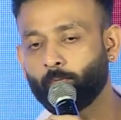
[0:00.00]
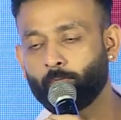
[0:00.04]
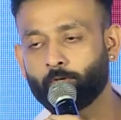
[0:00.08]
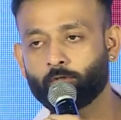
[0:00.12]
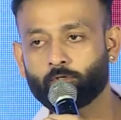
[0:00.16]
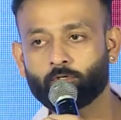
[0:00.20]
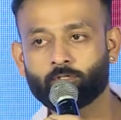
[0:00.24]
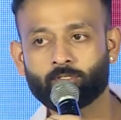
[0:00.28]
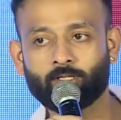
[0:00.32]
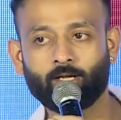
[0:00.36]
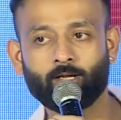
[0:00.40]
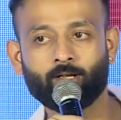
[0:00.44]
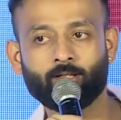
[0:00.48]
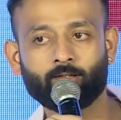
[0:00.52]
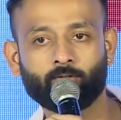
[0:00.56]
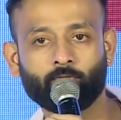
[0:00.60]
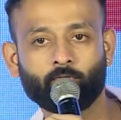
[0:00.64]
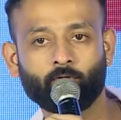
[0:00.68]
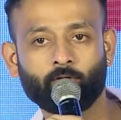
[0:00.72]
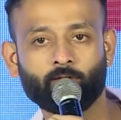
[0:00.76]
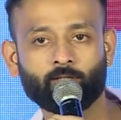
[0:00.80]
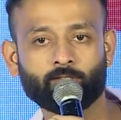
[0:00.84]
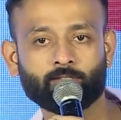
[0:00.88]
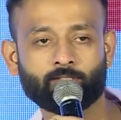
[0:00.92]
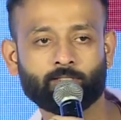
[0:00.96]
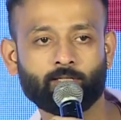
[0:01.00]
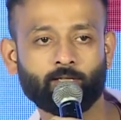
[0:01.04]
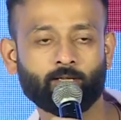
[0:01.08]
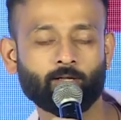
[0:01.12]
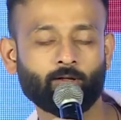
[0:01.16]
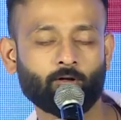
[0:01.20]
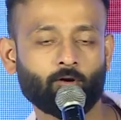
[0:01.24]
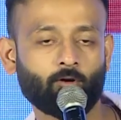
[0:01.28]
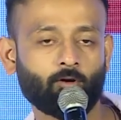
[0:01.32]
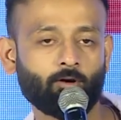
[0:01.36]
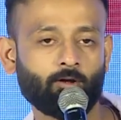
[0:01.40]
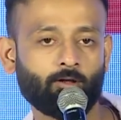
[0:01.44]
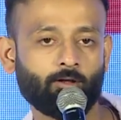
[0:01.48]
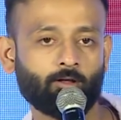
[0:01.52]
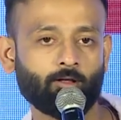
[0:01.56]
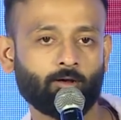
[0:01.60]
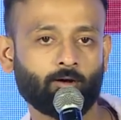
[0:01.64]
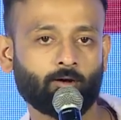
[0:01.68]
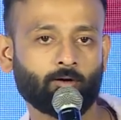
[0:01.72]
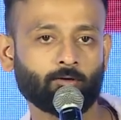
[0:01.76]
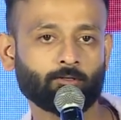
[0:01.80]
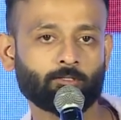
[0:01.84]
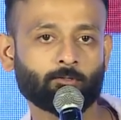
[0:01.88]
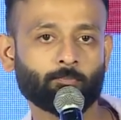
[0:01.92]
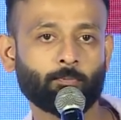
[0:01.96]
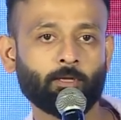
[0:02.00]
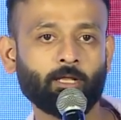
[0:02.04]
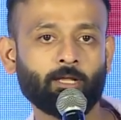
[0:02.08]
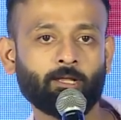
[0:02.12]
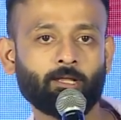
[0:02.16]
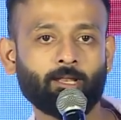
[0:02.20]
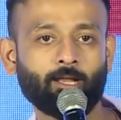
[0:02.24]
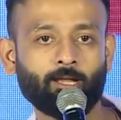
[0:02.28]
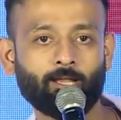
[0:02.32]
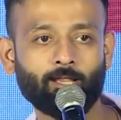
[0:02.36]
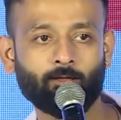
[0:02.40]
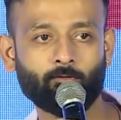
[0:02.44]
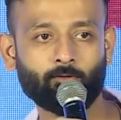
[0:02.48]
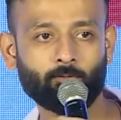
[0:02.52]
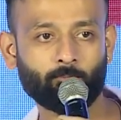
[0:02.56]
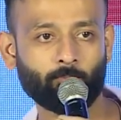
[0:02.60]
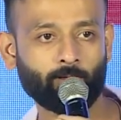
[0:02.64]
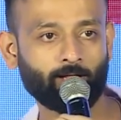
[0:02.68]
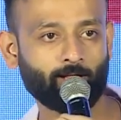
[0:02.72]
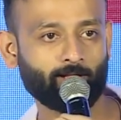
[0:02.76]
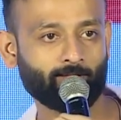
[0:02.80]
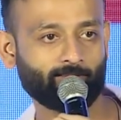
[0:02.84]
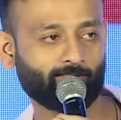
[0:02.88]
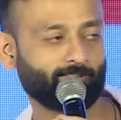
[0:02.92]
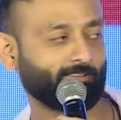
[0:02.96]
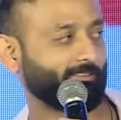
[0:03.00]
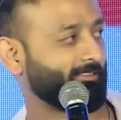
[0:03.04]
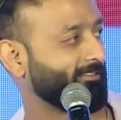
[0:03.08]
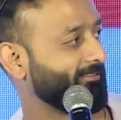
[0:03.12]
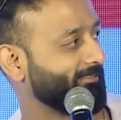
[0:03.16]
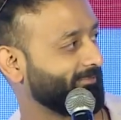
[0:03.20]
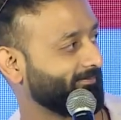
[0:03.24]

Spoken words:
used to send us for this thing called speed dating with brands,